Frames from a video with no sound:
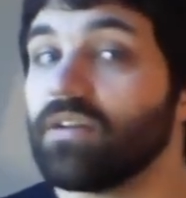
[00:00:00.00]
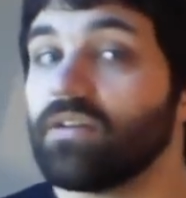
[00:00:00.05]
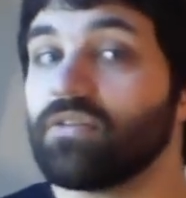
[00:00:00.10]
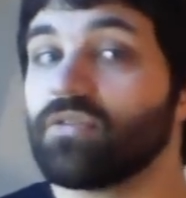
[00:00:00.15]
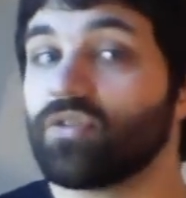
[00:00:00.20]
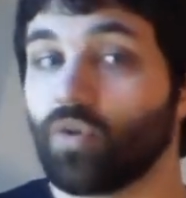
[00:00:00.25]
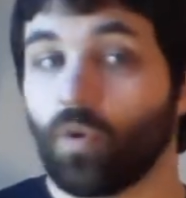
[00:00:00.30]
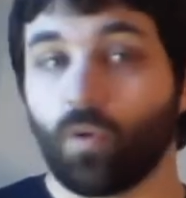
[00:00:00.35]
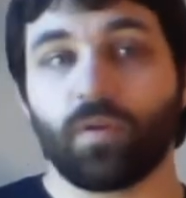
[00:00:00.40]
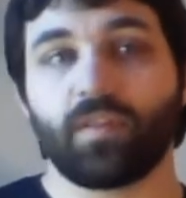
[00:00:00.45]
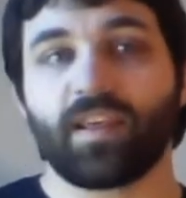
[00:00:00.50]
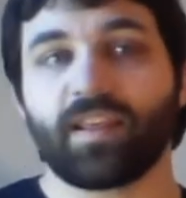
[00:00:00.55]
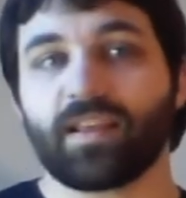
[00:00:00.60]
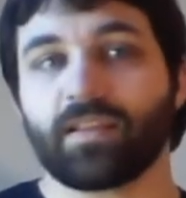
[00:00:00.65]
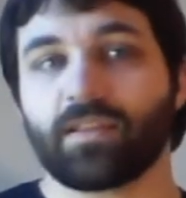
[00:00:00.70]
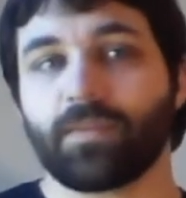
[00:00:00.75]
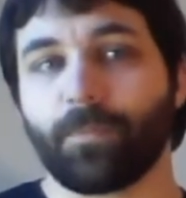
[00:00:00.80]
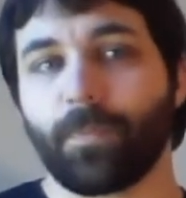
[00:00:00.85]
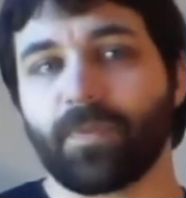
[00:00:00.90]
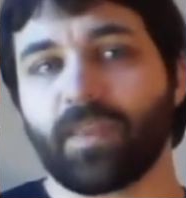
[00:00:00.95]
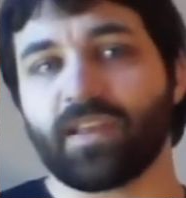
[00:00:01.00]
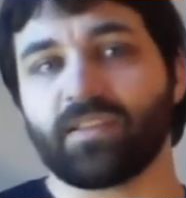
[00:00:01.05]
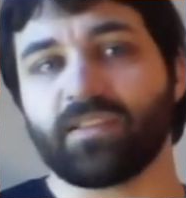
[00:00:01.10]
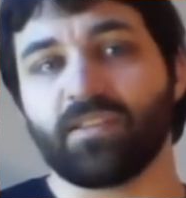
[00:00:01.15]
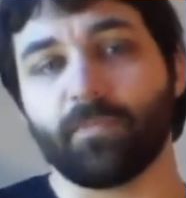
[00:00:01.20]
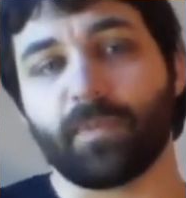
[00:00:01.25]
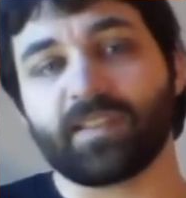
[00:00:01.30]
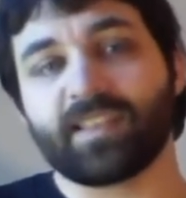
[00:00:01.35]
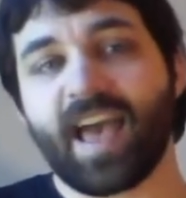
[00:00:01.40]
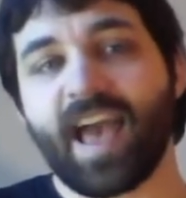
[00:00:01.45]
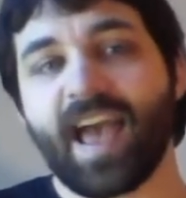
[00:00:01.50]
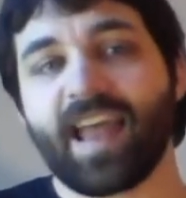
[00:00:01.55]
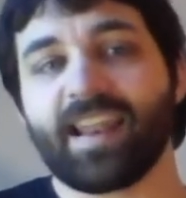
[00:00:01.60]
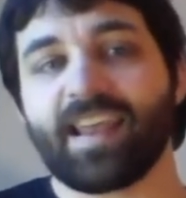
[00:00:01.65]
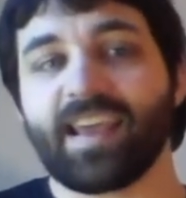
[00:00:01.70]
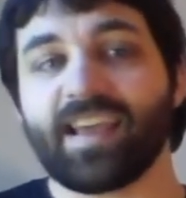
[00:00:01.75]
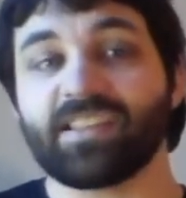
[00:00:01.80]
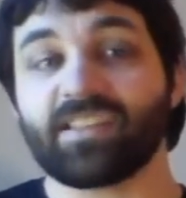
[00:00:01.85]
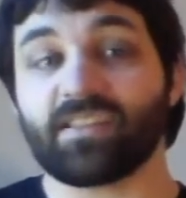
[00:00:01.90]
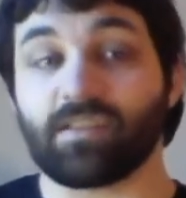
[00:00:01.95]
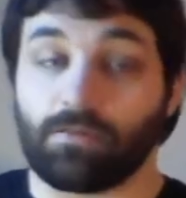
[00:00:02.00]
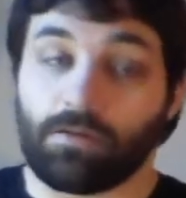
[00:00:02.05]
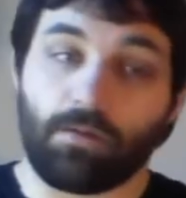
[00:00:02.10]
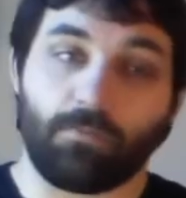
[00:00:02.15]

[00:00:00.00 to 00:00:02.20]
Don't think that the number 10 is